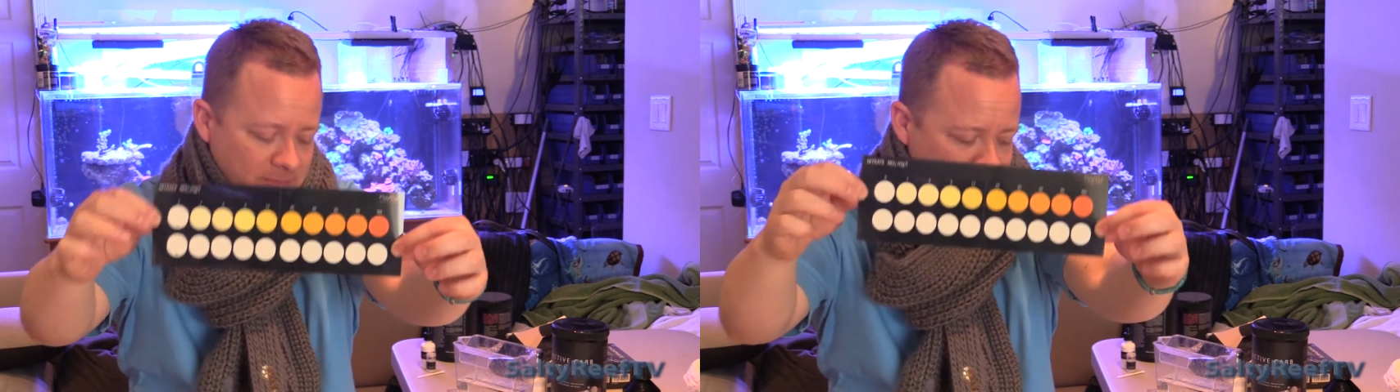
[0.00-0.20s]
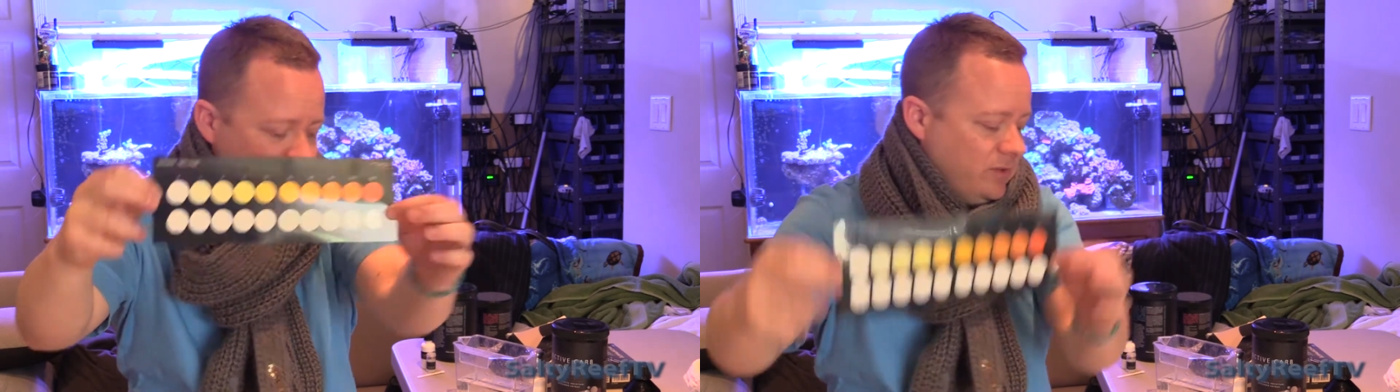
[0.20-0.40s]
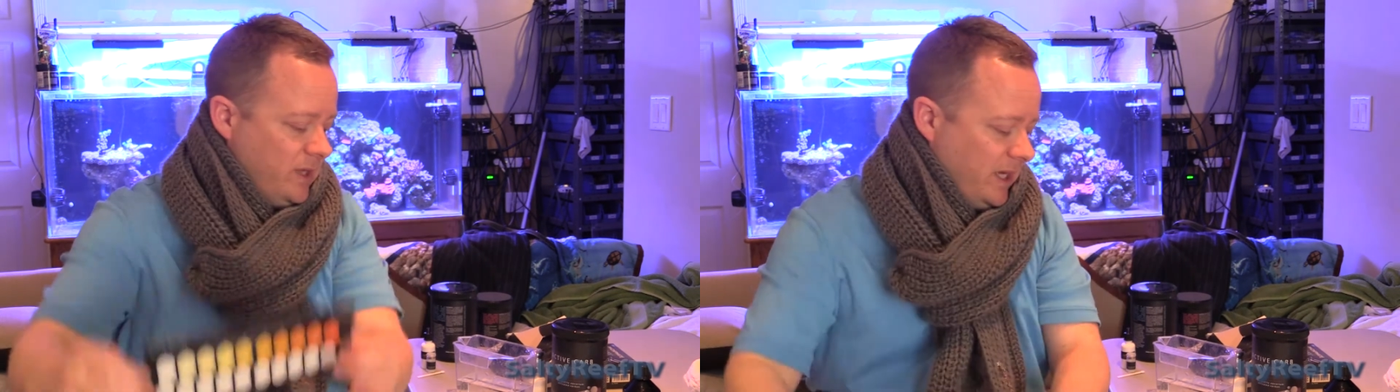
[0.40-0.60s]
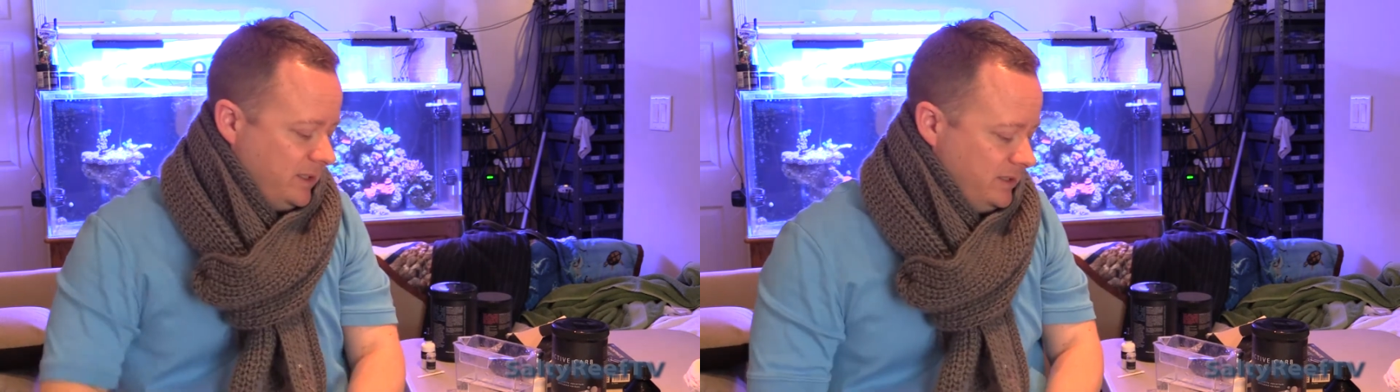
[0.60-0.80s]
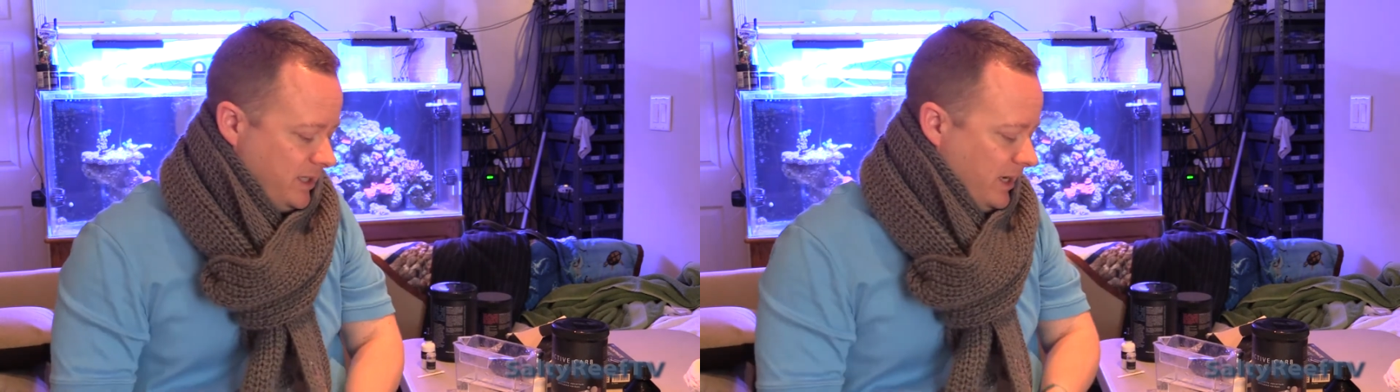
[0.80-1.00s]
So that
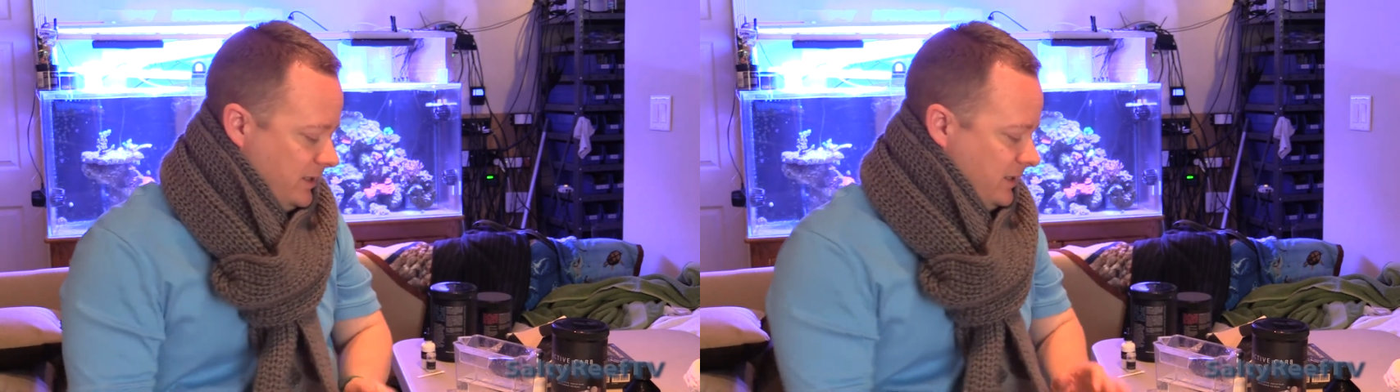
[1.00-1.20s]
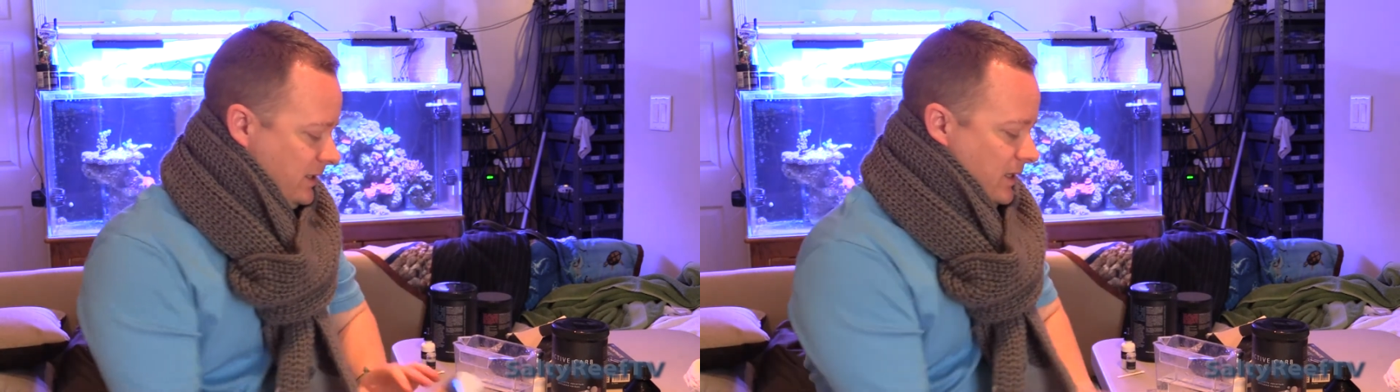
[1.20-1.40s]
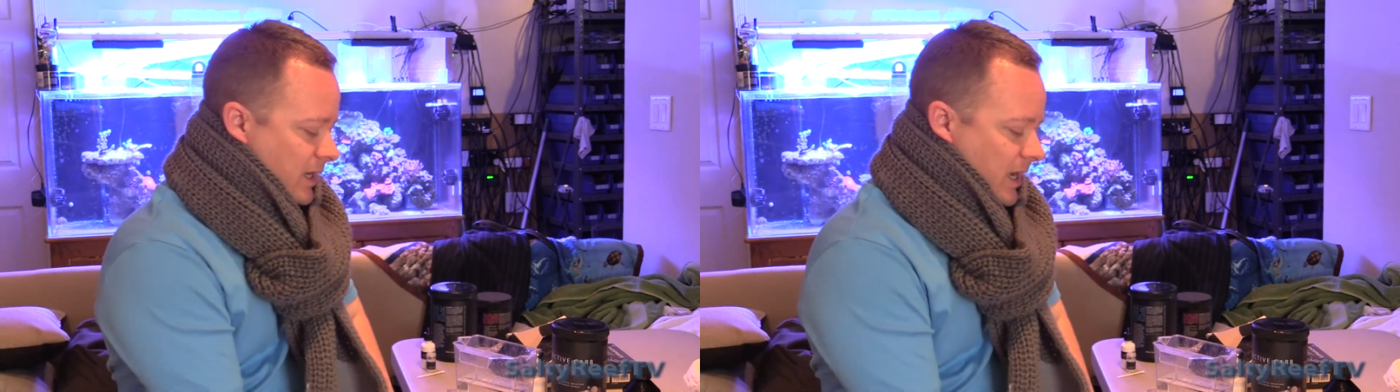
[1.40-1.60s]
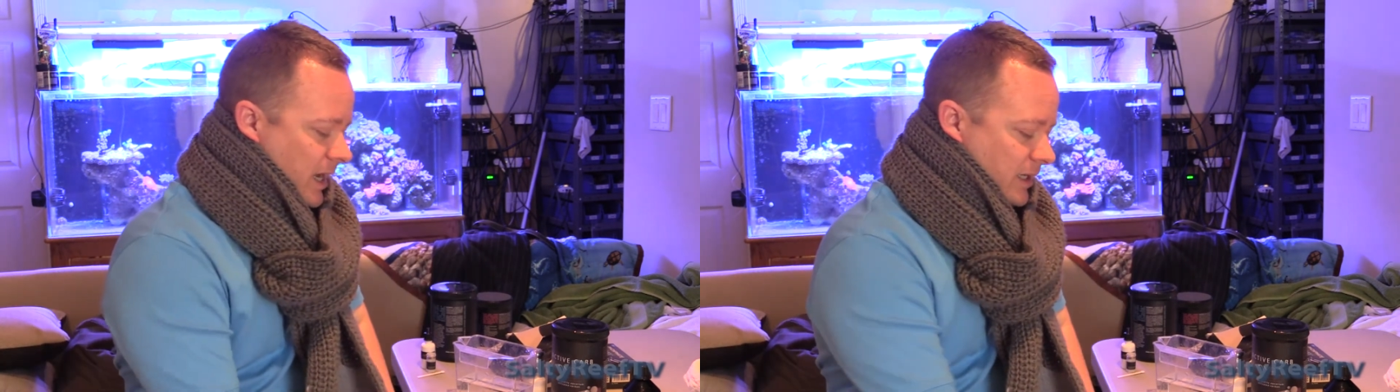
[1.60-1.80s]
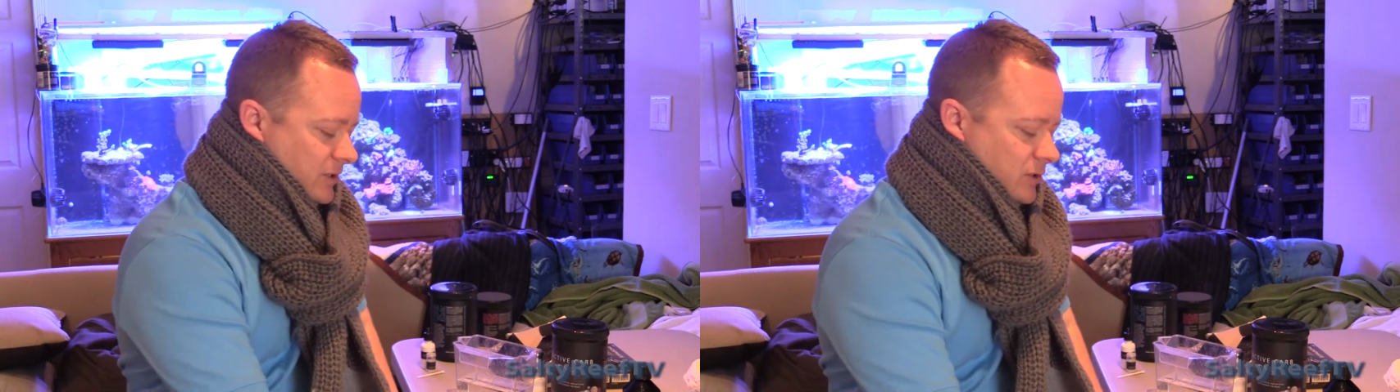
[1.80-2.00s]
is handy,
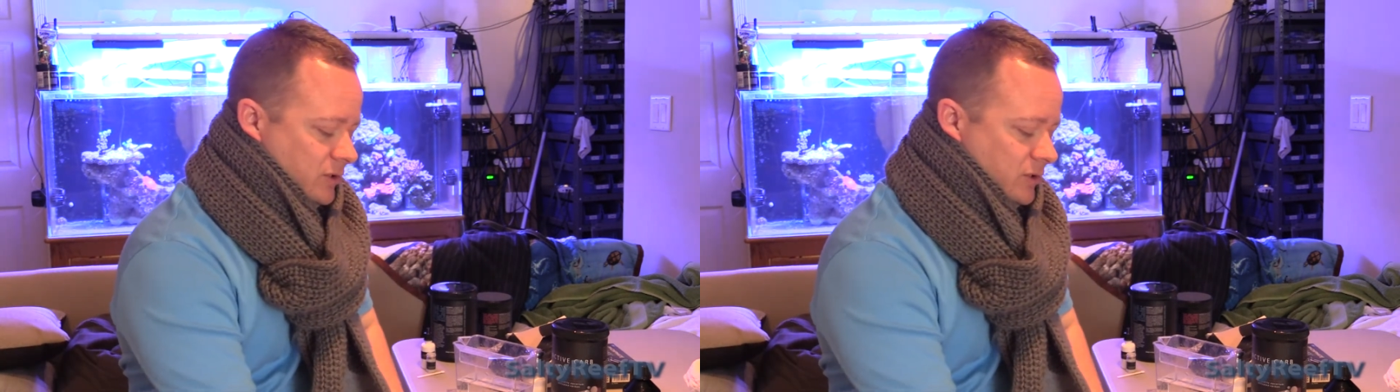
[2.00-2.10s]
and I